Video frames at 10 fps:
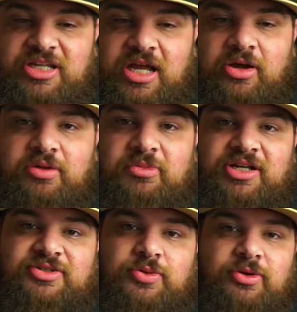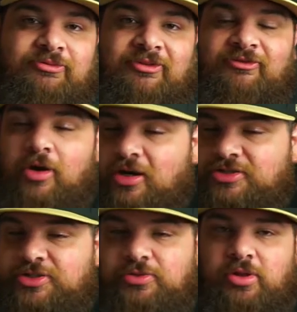down in my soul for
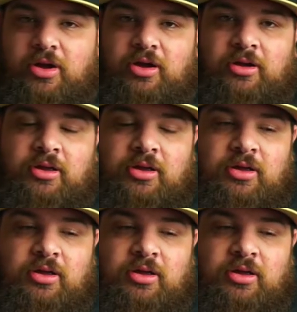far too long.